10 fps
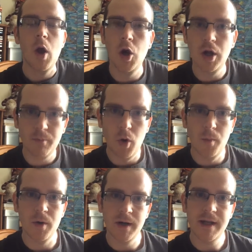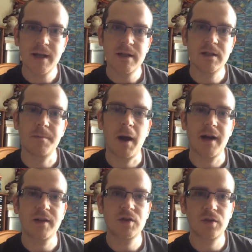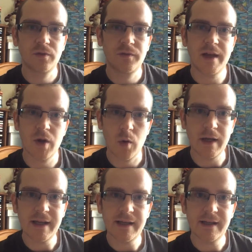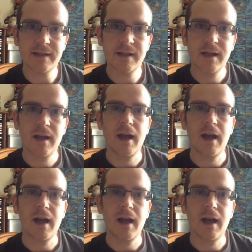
earning more money to buy stuff they don't need,